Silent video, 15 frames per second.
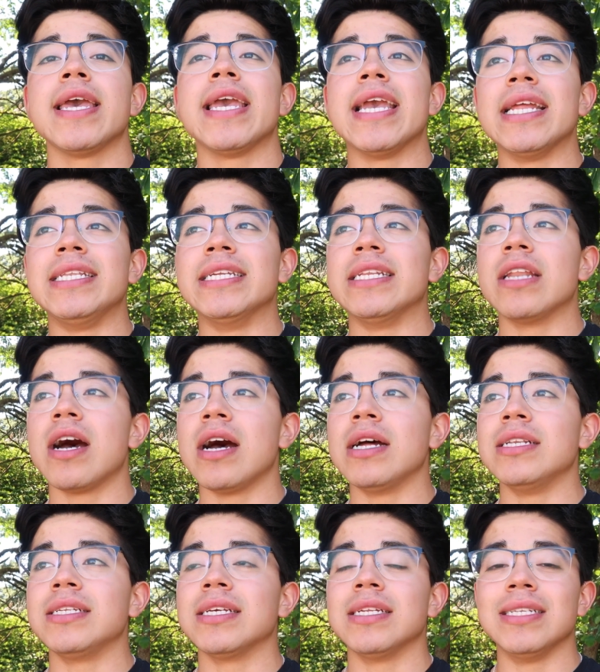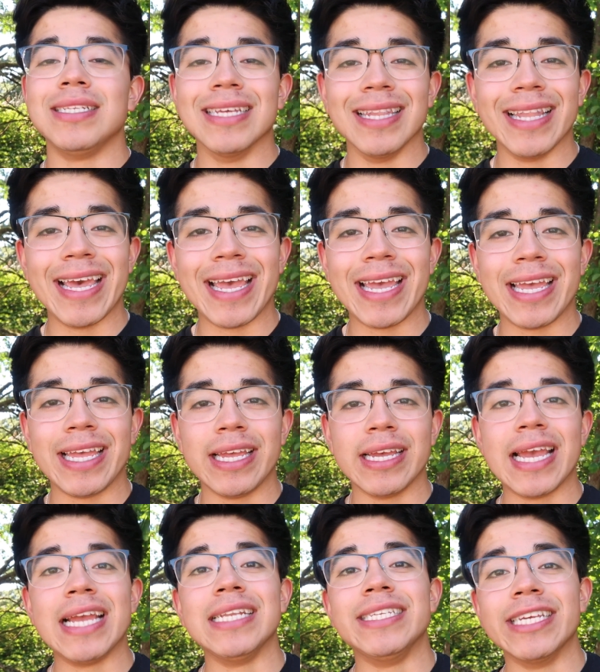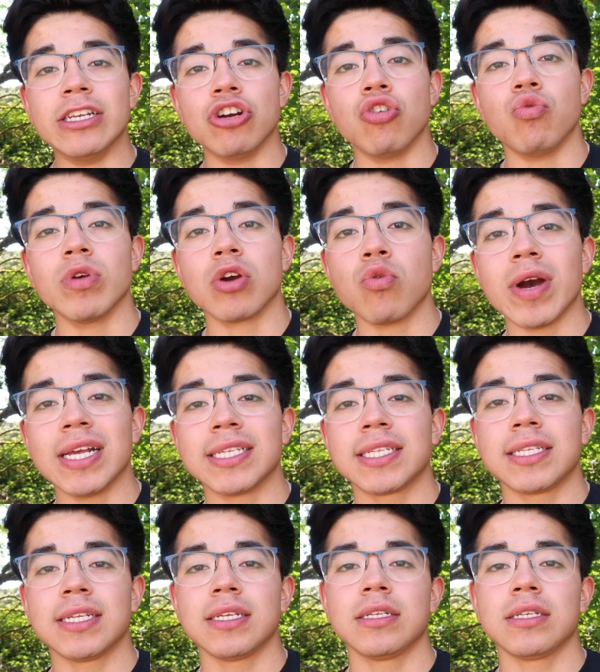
it did not delay a dinner request.